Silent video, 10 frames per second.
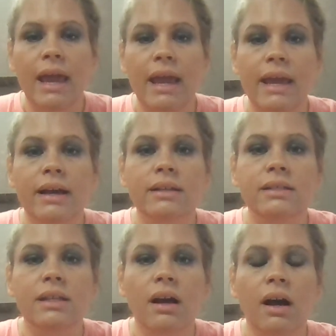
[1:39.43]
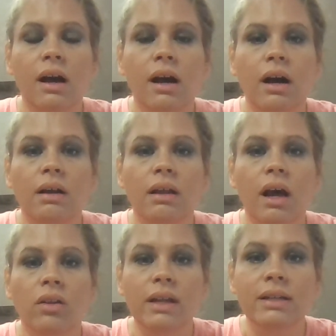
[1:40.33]
And
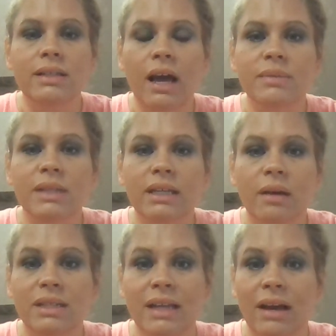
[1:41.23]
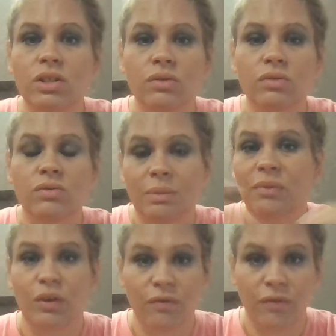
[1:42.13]
a lot of times it comes down to some
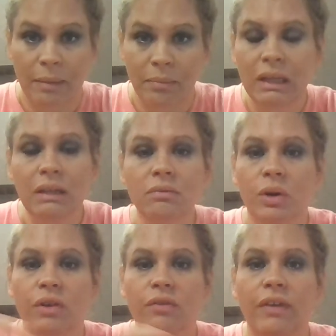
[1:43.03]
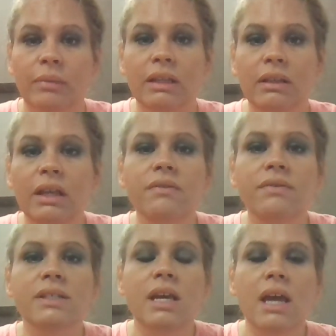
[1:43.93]
of your family, where your family
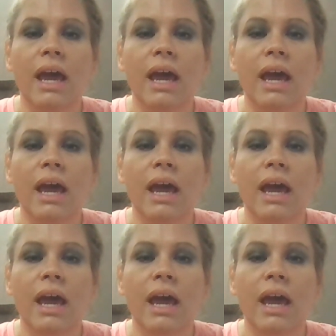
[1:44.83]
lives.